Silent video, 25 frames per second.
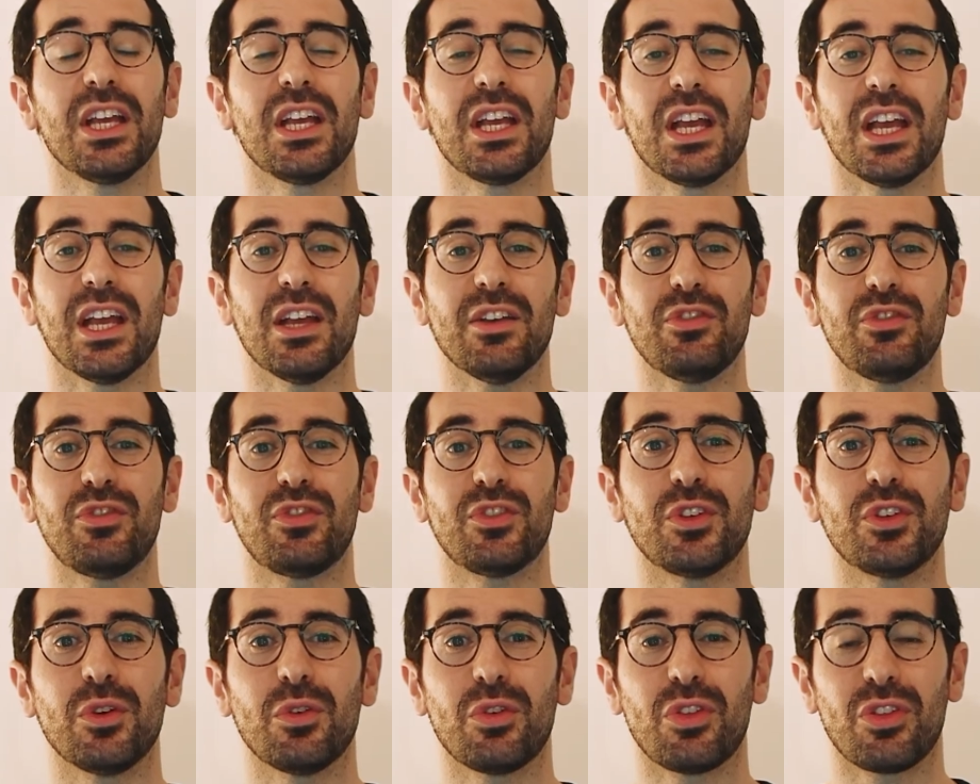If
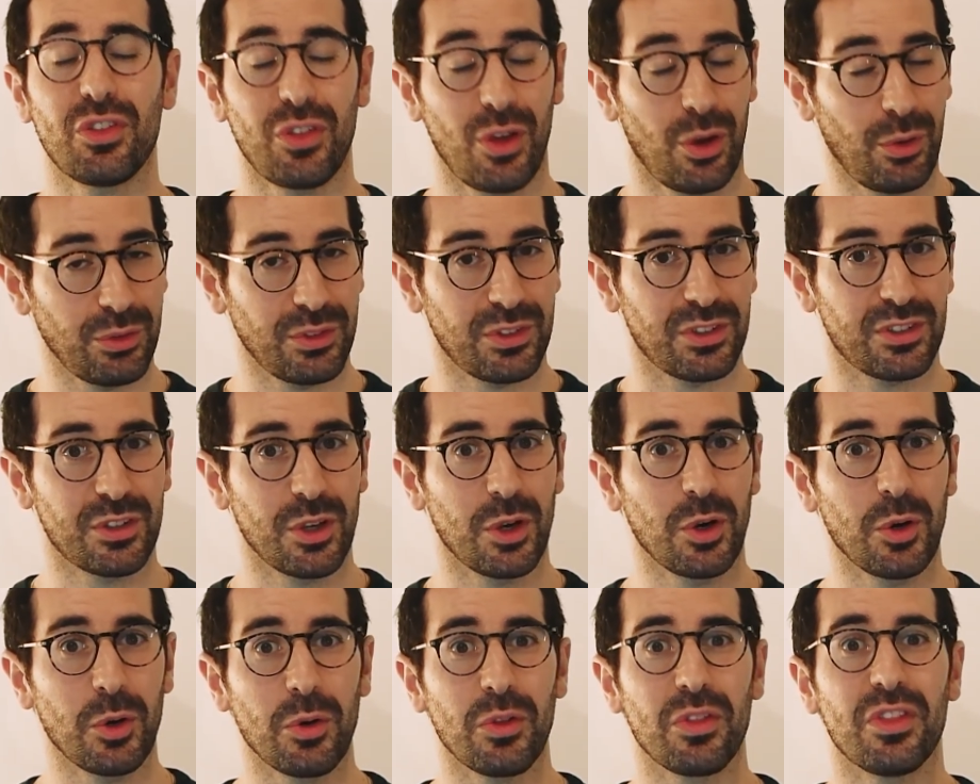thought
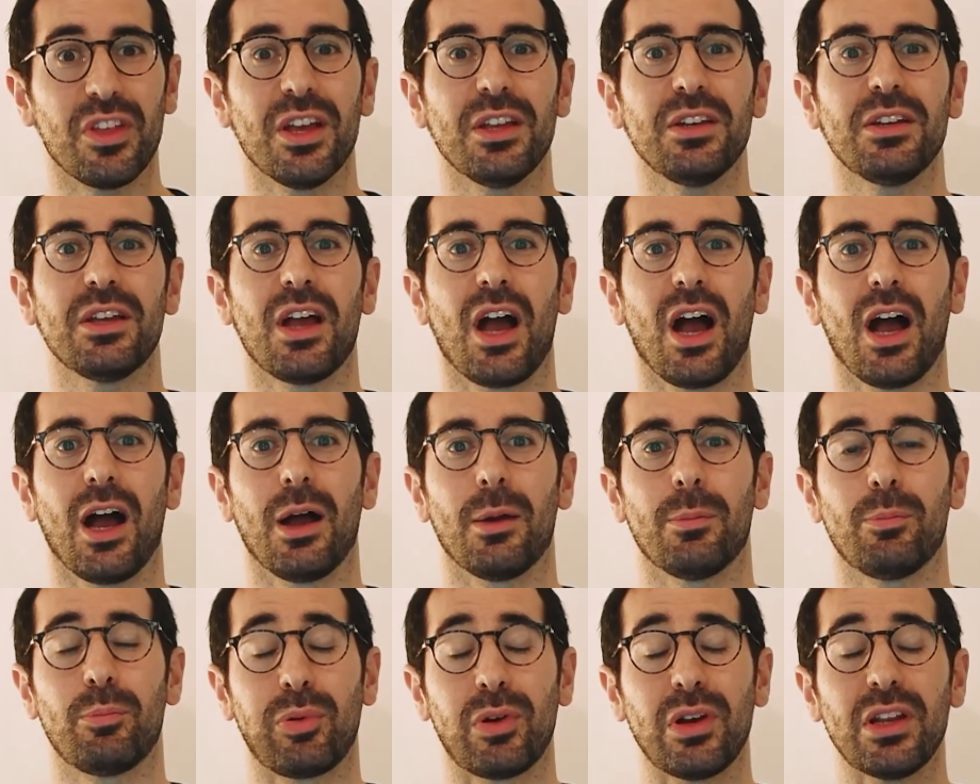so, then
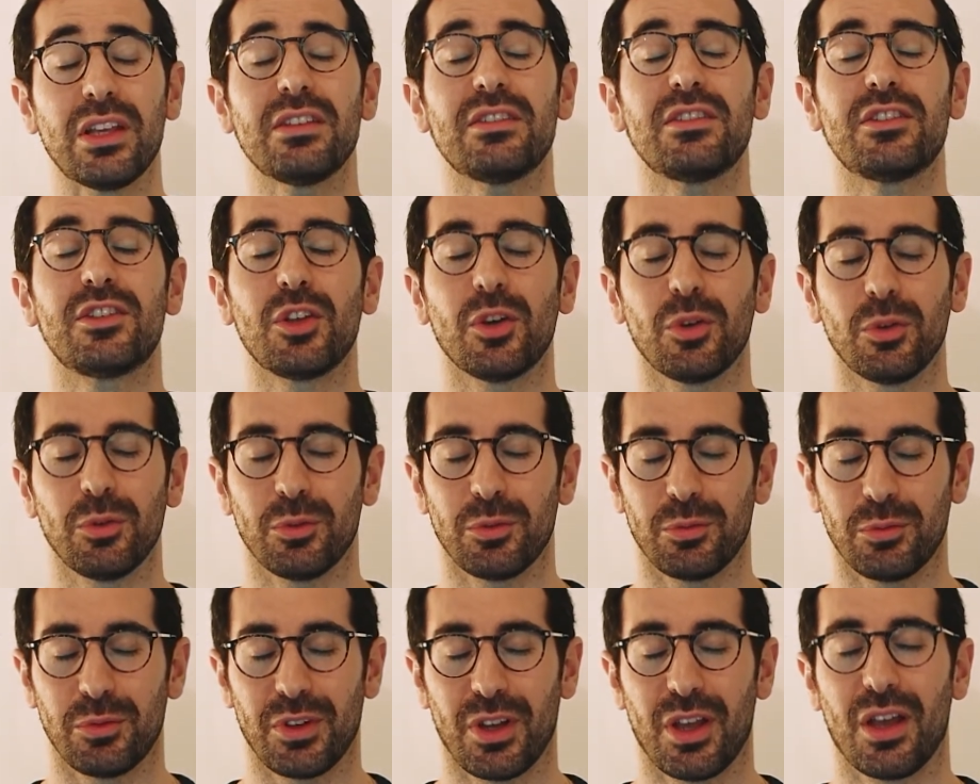please
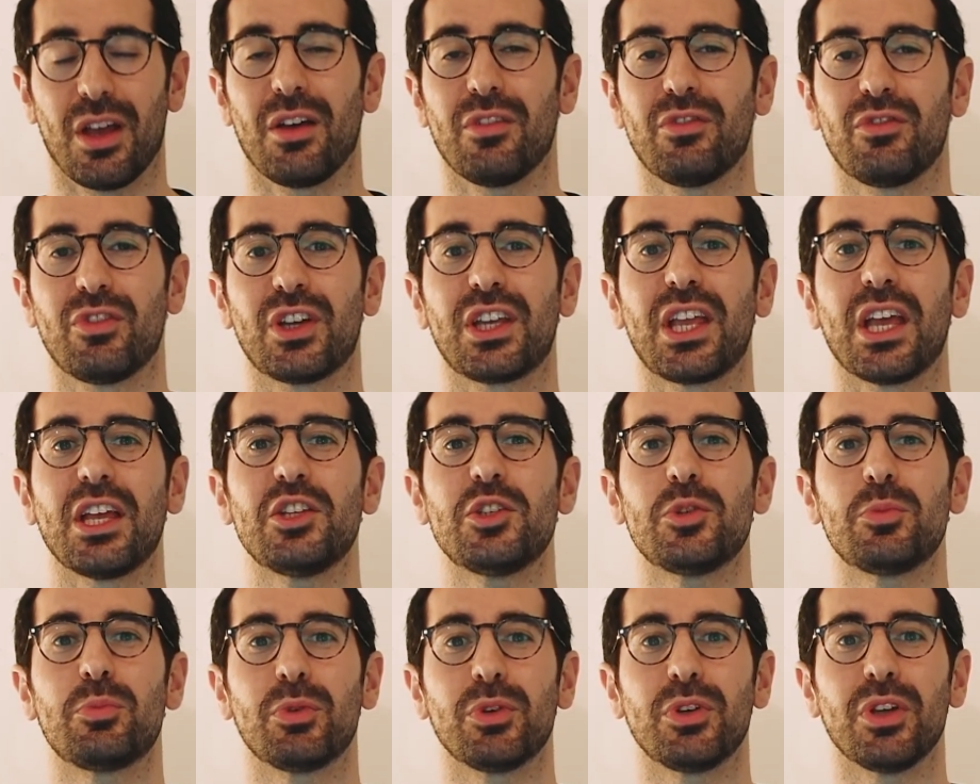don't forget
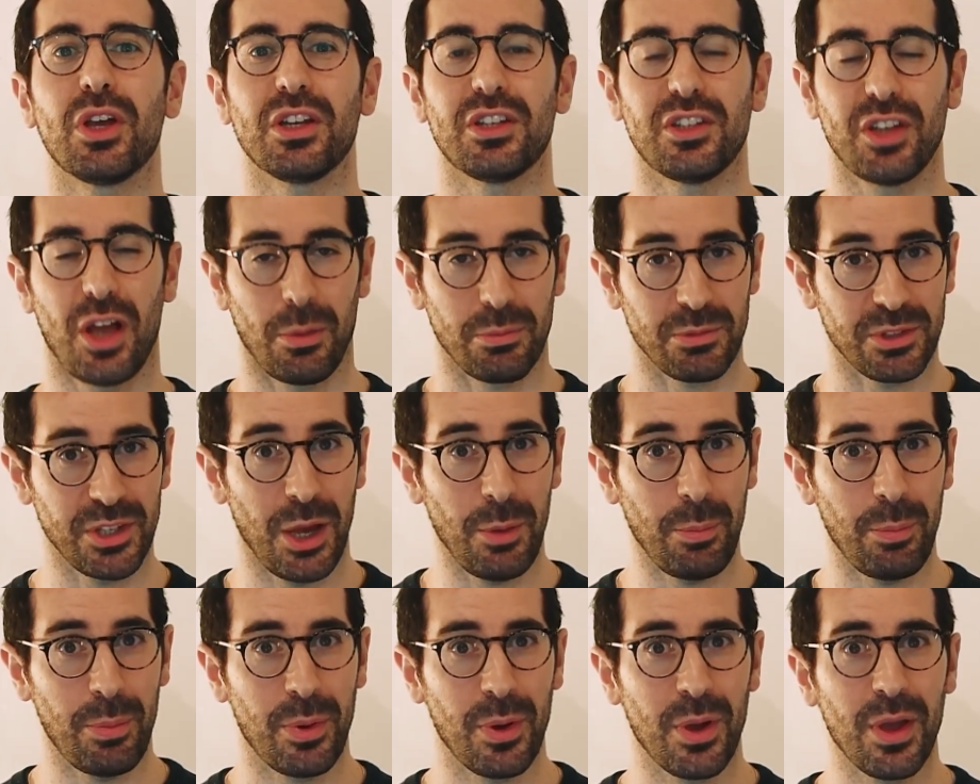to put a thumbs
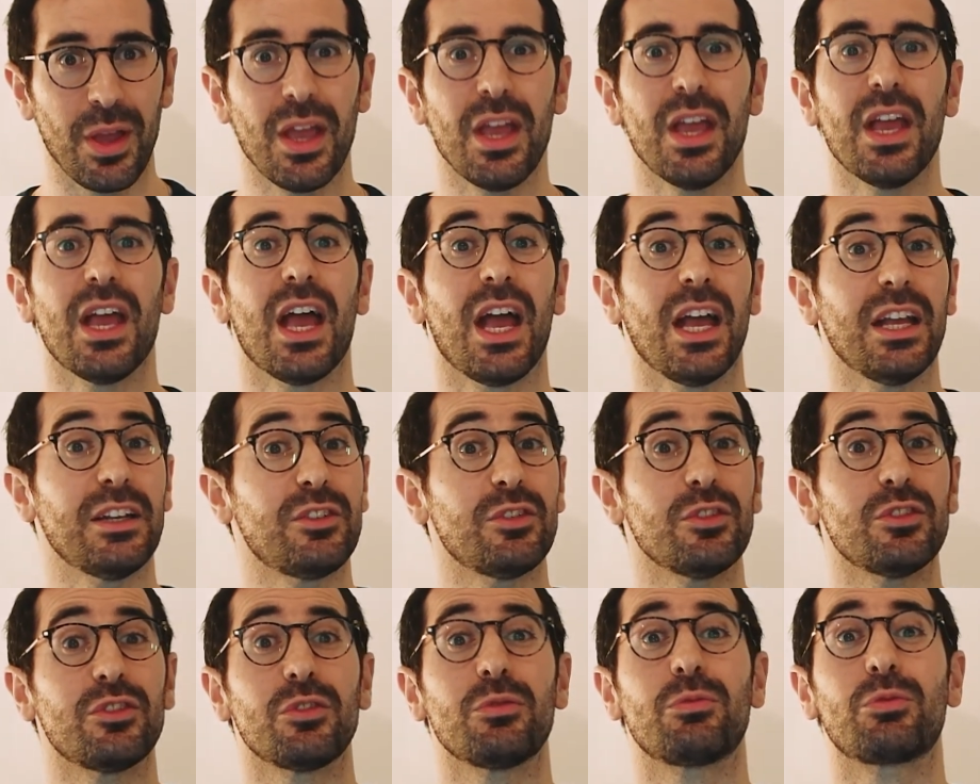up and to
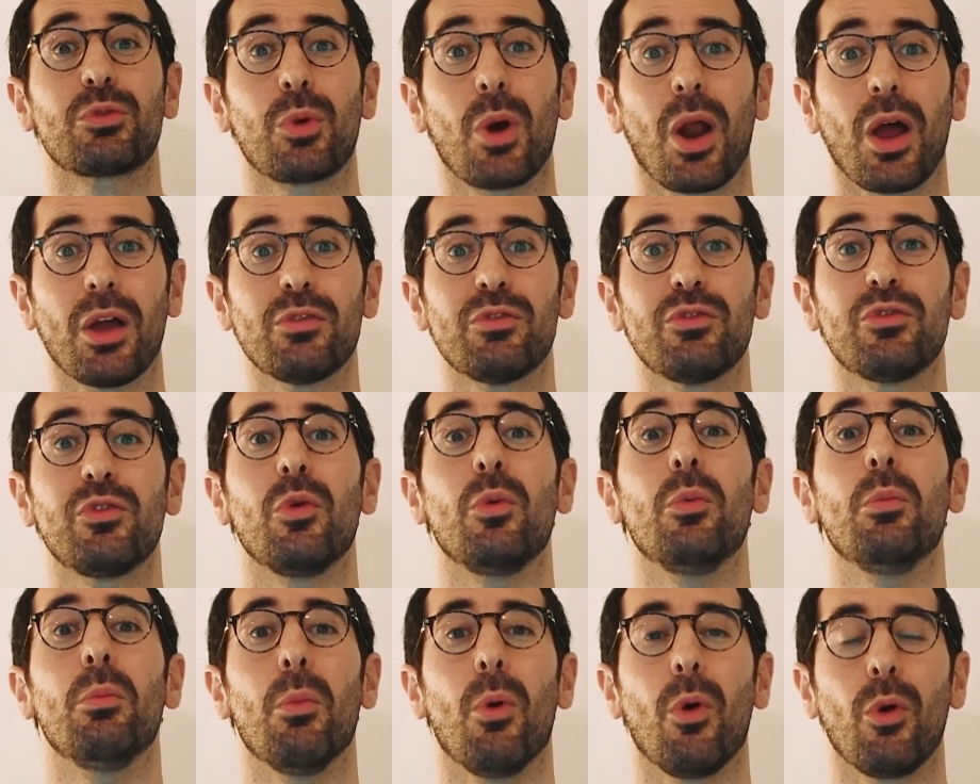subscribe for
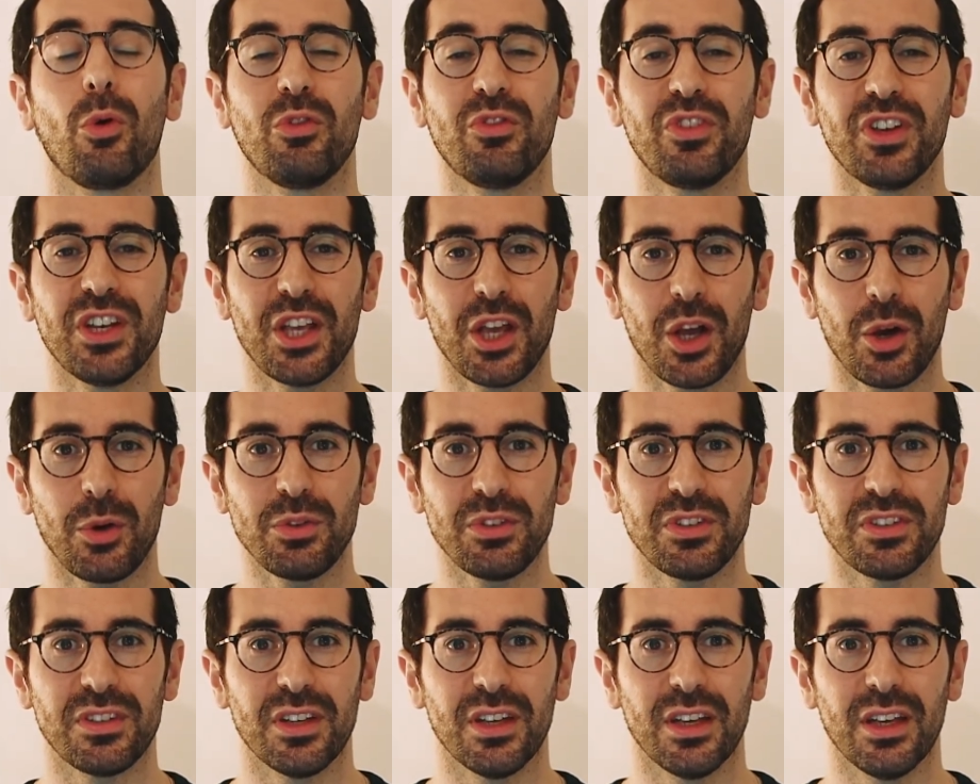more
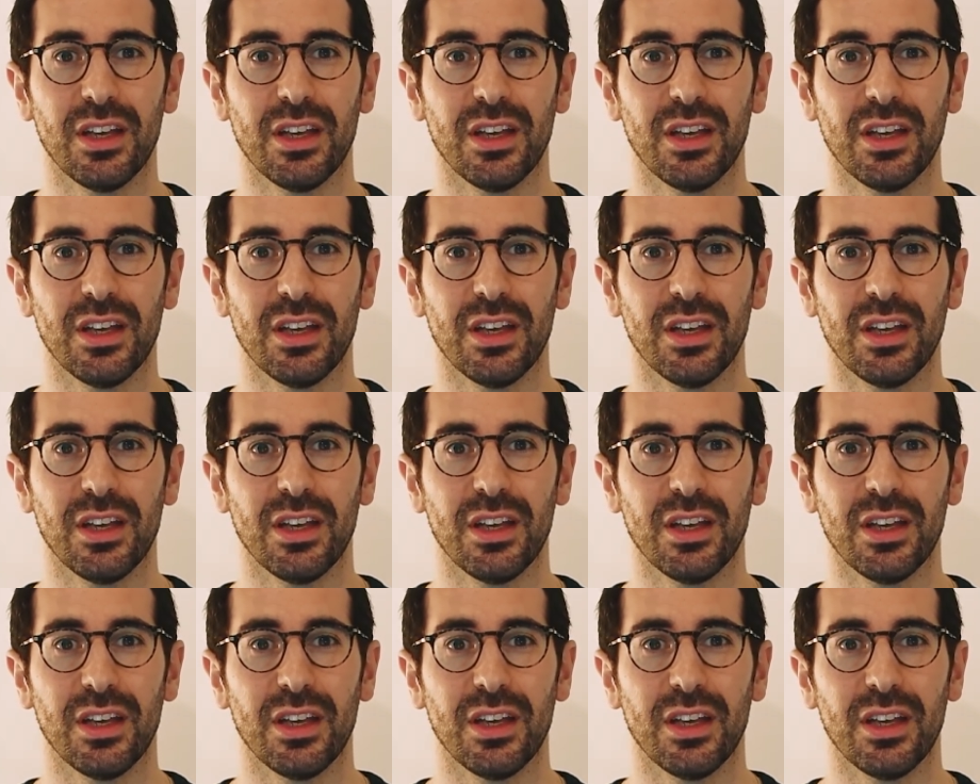videos.